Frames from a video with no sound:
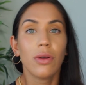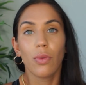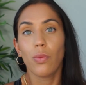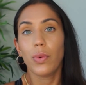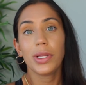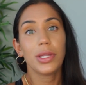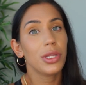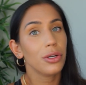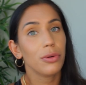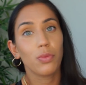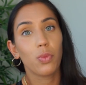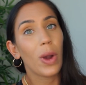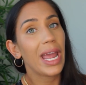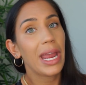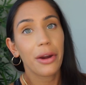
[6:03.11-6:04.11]
what they're
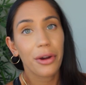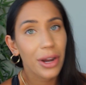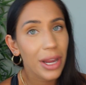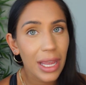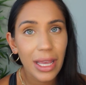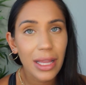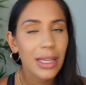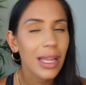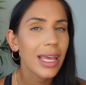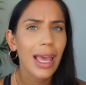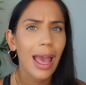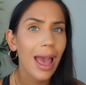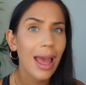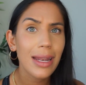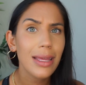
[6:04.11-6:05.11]
wearing, like
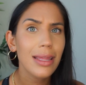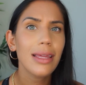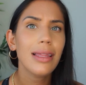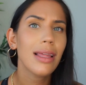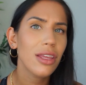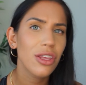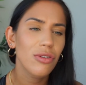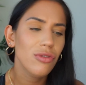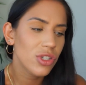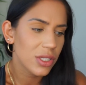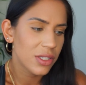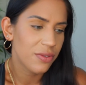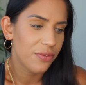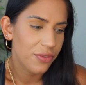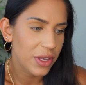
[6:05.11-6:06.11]
anything that you
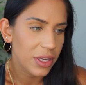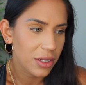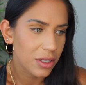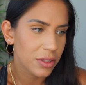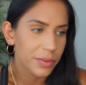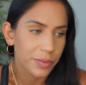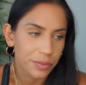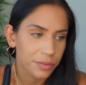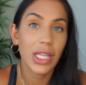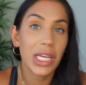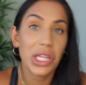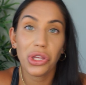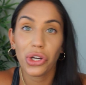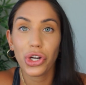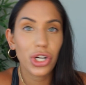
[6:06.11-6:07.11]
just feel
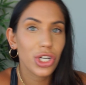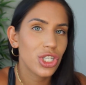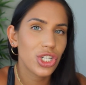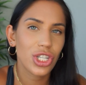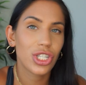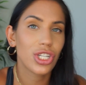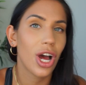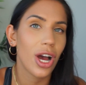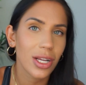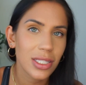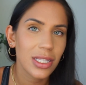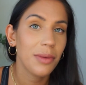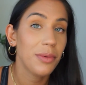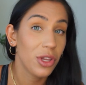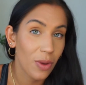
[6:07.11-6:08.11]
like the urge to talk to
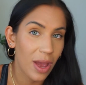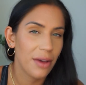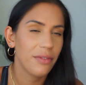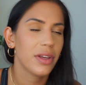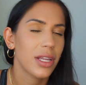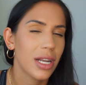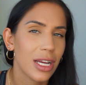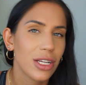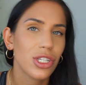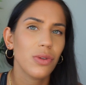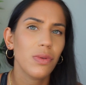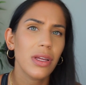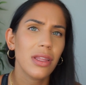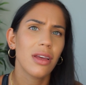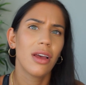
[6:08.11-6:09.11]
them and you have a connection
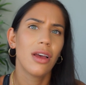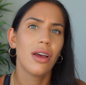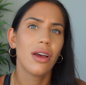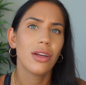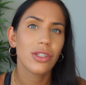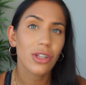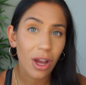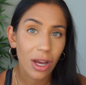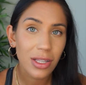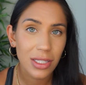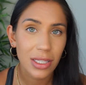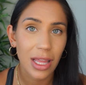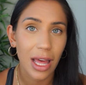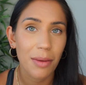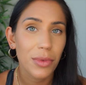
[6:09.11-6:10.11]
with, talk
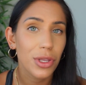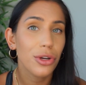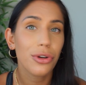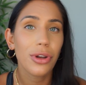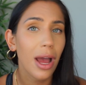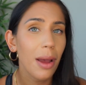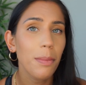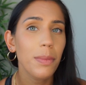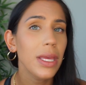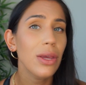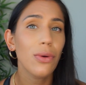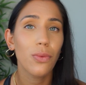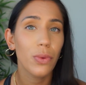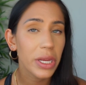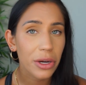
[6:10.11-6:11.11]
to them. You're not
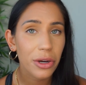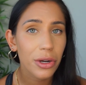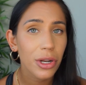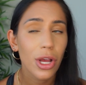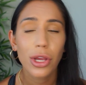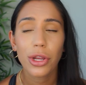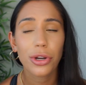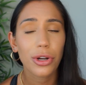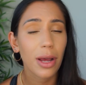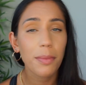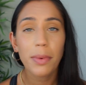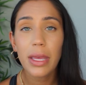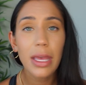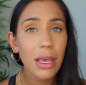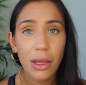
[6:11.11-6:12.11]
being weird, you're not
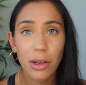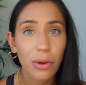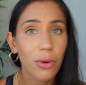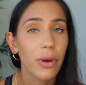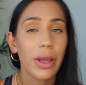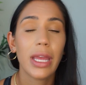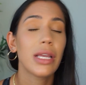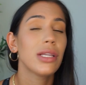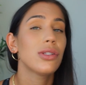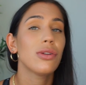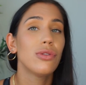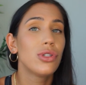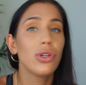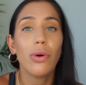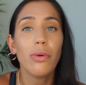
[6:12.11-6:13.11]
being annoying, so
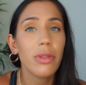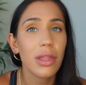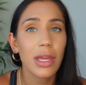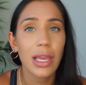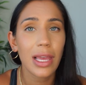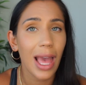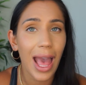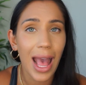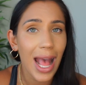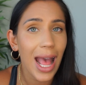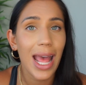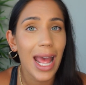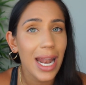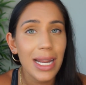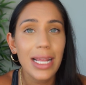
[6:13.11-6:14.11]
don't think
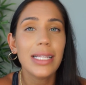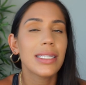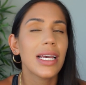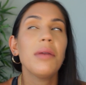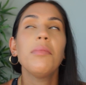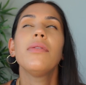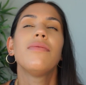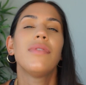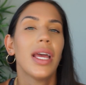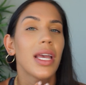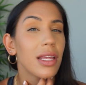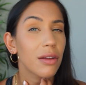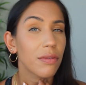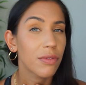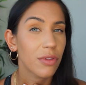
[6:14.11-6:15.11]
any type of
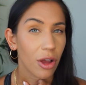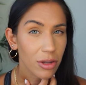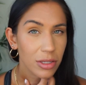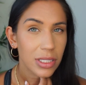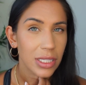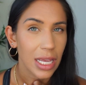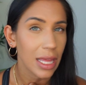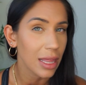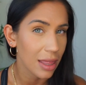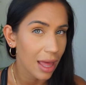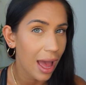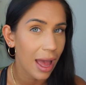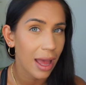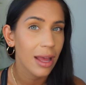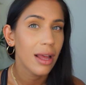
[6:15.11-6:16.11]
negative thoughts like
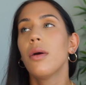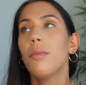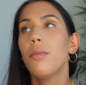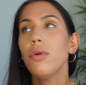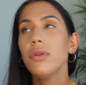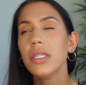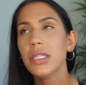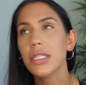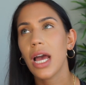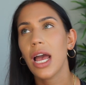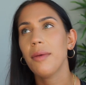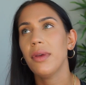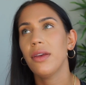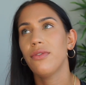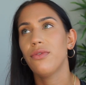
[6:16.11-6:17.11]
that. Most of the
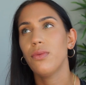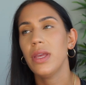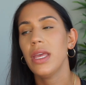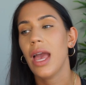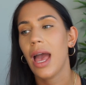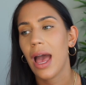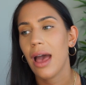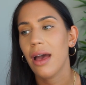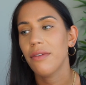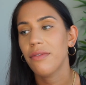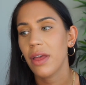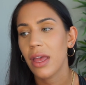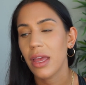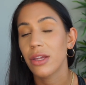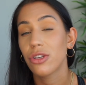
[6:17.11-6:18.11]
time, if we have
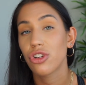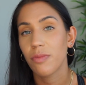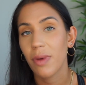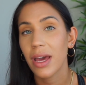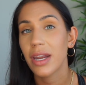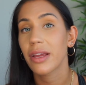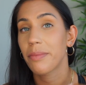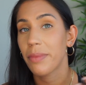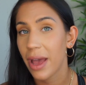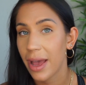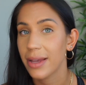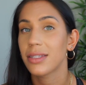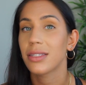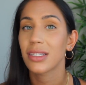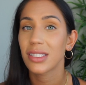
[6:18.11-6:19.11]
a traumatic
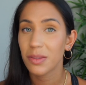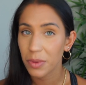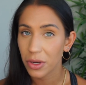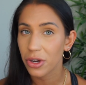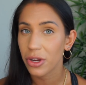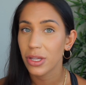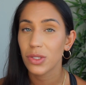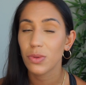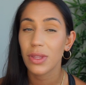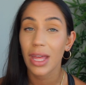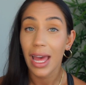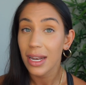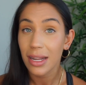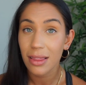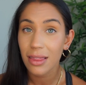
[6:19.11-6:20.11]
past experience with
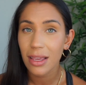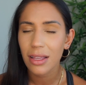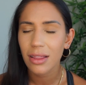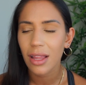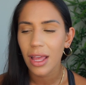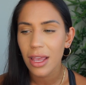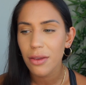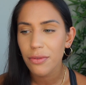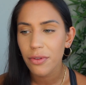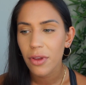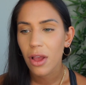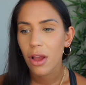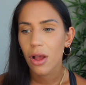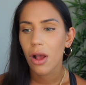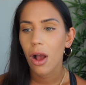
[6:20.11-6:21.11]
anything in life,
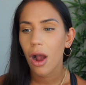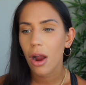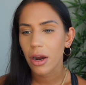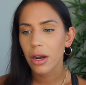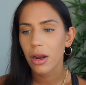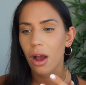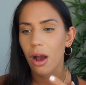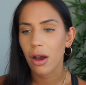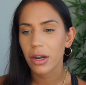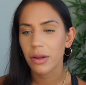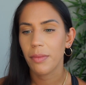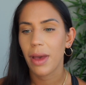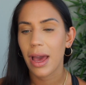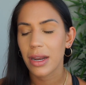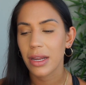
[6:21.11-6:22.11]
our
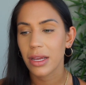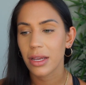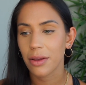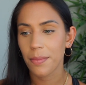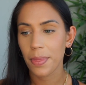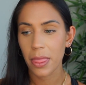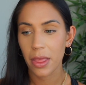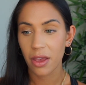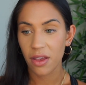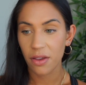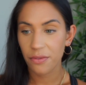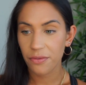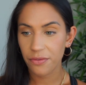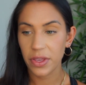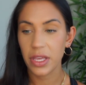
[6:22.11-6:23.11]
automatic
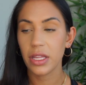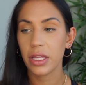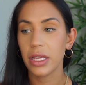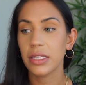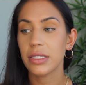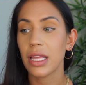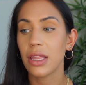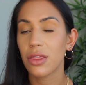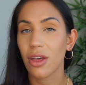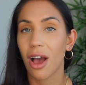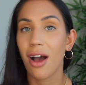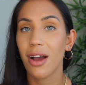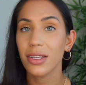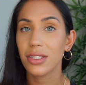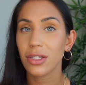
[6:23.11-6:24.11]
feelings and
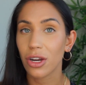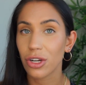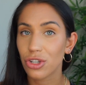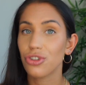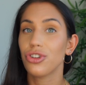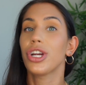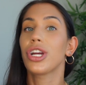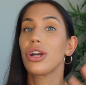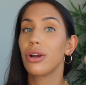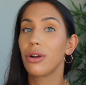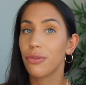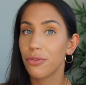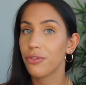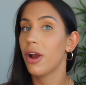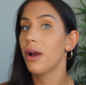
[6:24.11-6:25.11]
thoughts are triggered
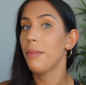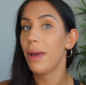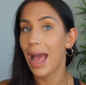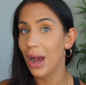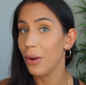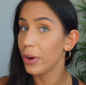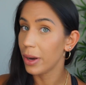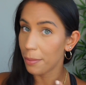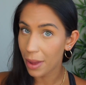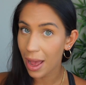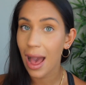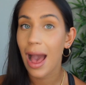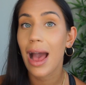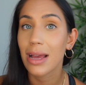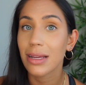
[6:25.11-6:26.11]
from our
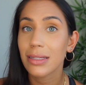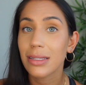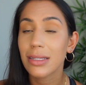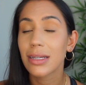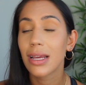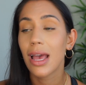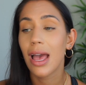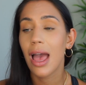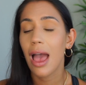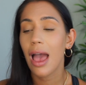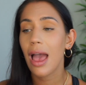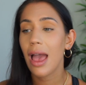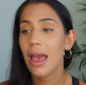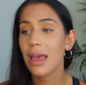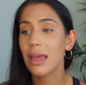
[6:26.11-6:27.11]
past.
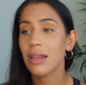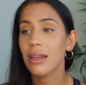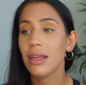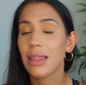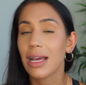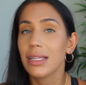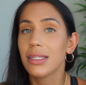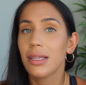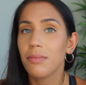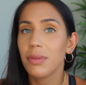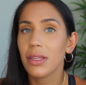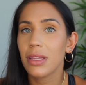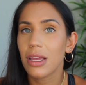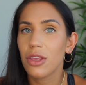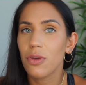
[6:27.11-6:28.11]
And that's
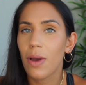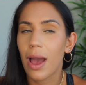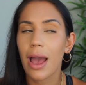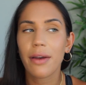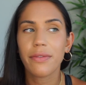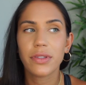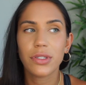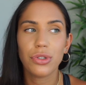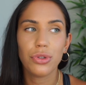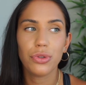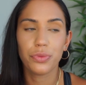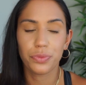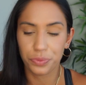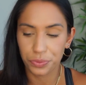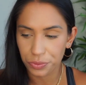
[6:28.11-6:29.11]
something that you have
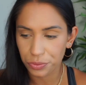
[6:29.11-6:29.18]
to